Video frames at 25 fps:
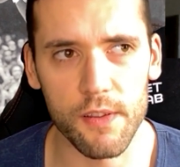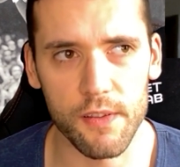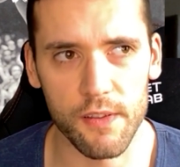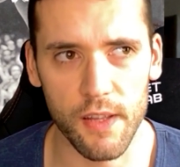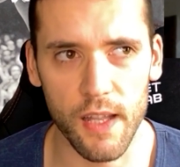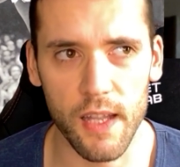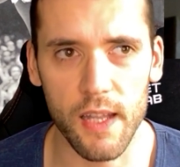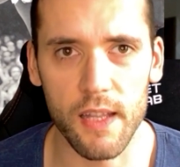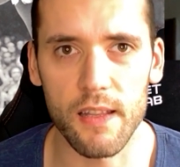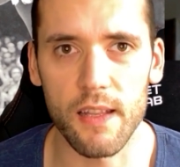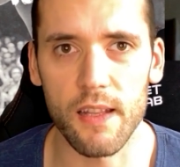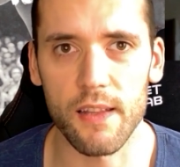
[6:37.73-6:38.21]

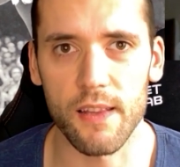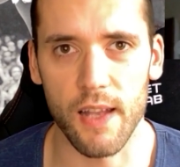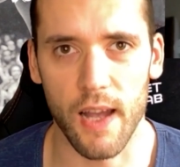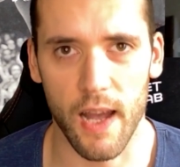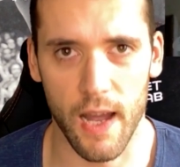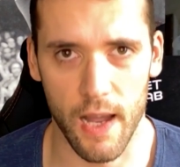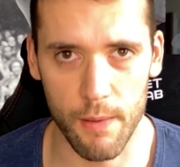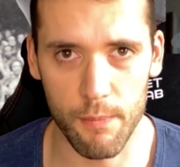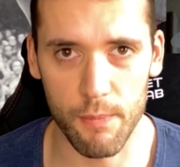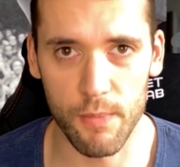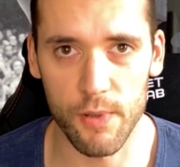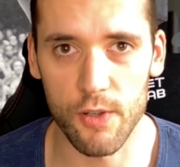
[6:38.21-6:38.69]
say that
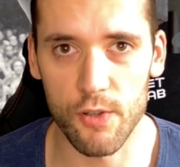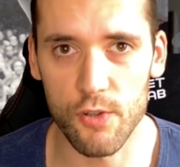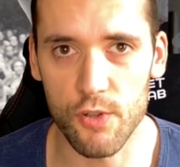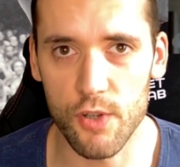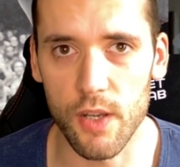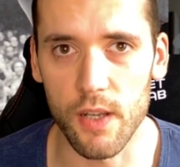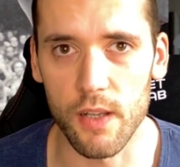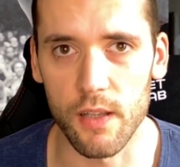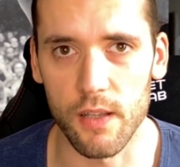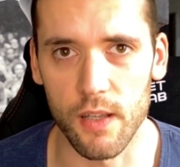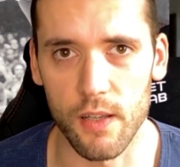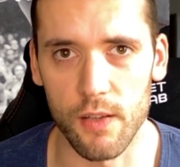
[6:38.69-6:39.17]
I've been
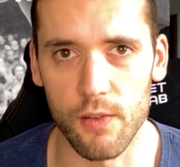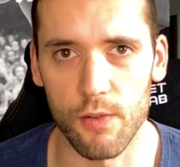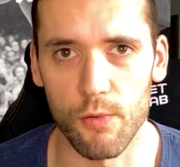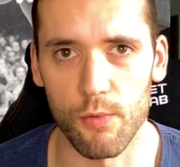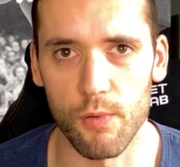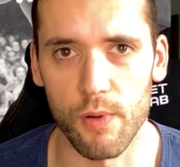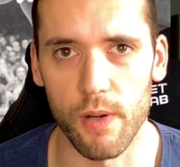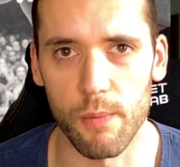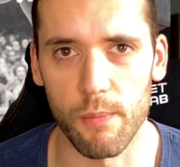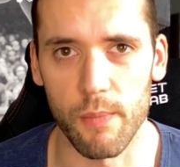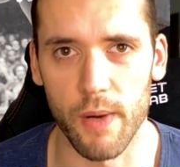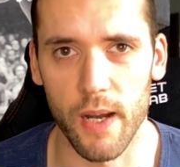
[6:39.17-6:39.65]
cheating
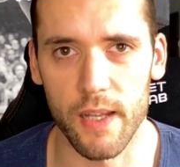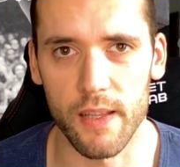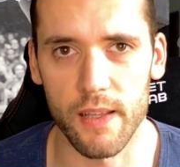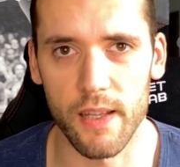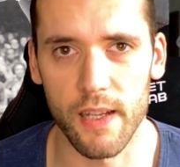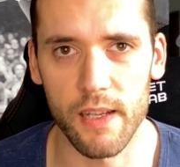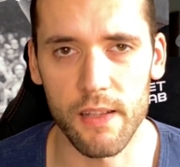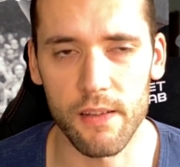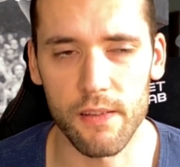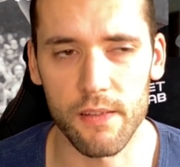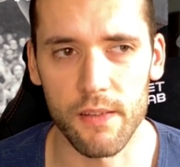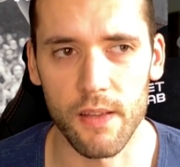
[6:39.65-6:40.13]
during my
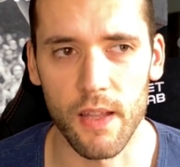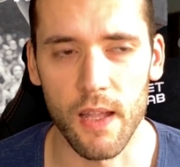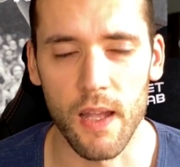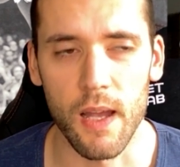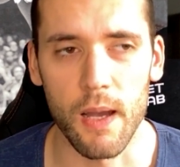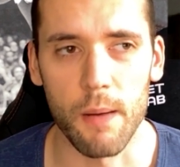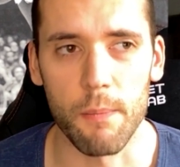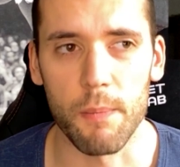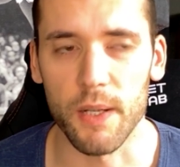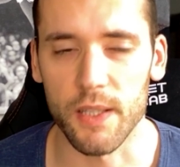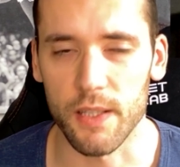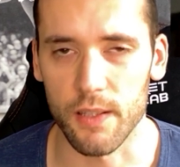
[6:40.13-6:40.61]
days,
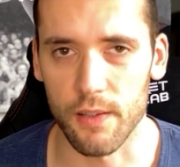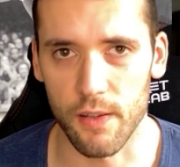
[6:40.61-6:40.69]
but